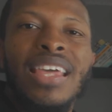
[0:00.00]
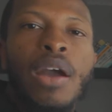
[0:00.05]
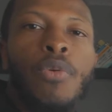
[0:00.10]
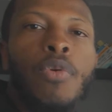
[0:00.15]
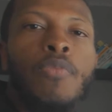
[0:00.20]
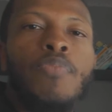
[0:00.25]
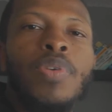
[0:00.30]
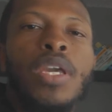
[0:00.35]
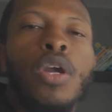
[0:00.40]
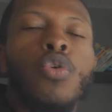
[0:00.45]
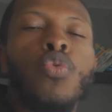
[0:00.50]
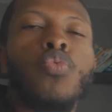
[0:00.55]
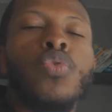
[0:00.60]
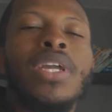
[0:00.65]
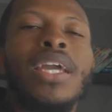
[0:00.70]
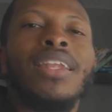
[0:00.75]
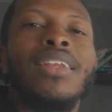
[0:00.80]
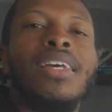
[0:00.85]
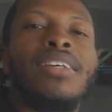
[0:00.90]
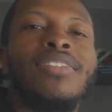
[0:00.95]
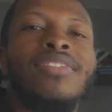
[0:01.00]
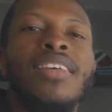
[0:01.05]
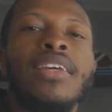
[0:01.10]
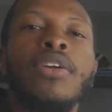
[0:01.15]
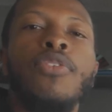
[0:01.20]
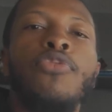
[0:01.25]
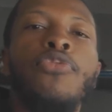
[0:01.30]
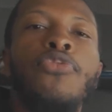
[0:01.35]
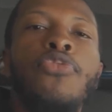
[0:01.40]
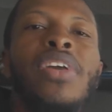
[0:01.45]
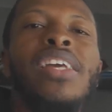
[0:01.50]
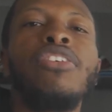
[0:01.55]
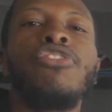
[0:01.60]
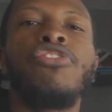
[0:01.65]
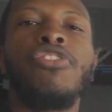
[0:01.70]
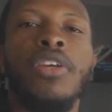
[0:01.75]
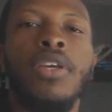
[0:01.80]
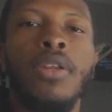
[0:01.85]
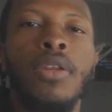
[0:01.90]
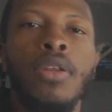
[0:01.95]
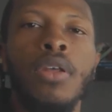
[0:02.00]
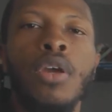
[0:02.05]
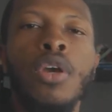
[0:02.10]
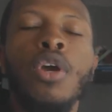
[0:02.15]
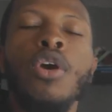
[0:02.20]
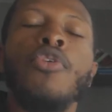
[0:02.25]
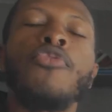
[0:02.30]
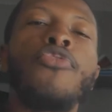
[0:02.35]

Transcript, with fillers: that that would be a realistic vision